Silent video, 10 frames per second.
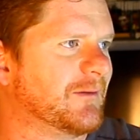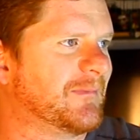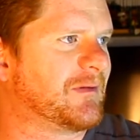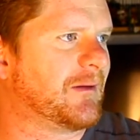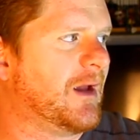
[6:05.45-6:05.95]
I
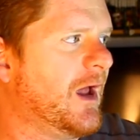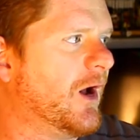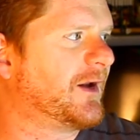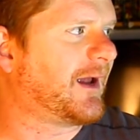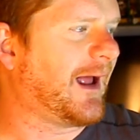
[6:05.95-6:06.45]
mean,
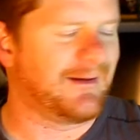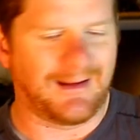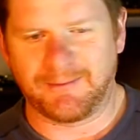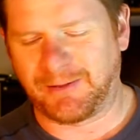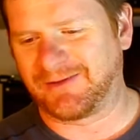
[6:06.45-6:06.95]
okay,
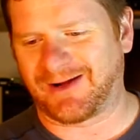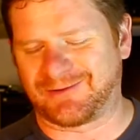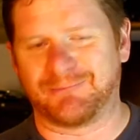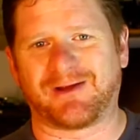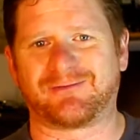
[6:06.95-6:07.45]
and the
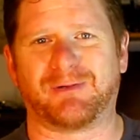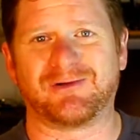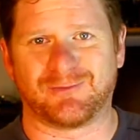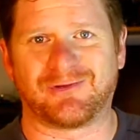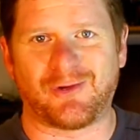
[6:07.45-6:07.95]
production
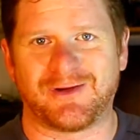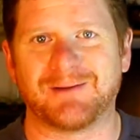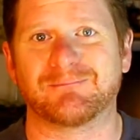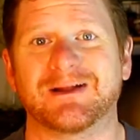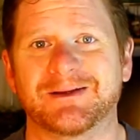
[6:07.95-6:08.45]
budget was
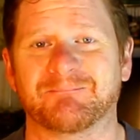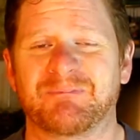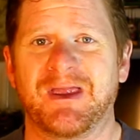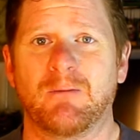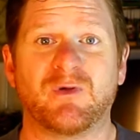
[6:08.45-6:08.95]
38 million,
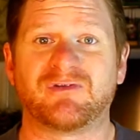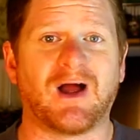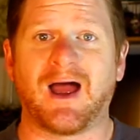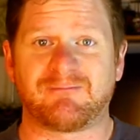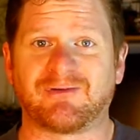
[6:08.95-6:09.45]
which
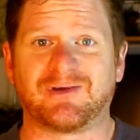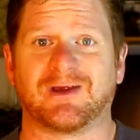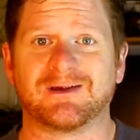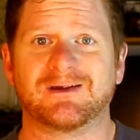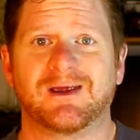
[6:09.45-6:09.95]
I have to
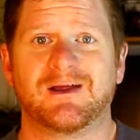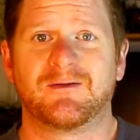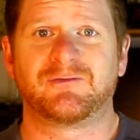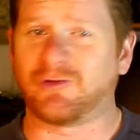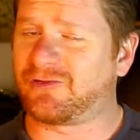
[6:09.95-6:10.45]
say,
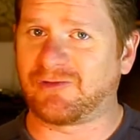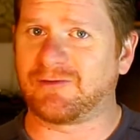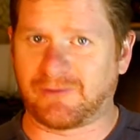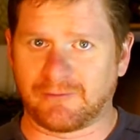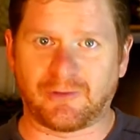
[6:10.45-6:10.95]

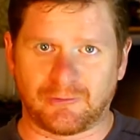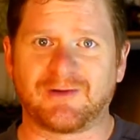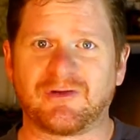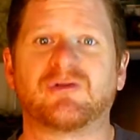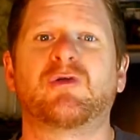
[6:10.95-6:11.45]
Joseph, the
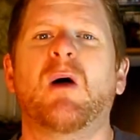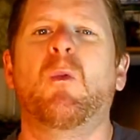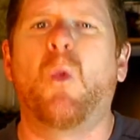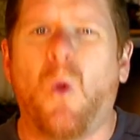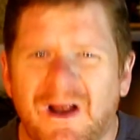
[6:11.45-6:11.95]
director, did
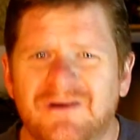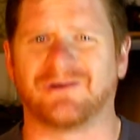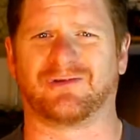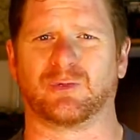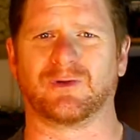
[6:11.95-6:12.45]

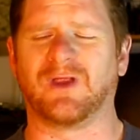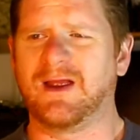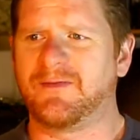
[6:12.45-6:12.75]
wonders with.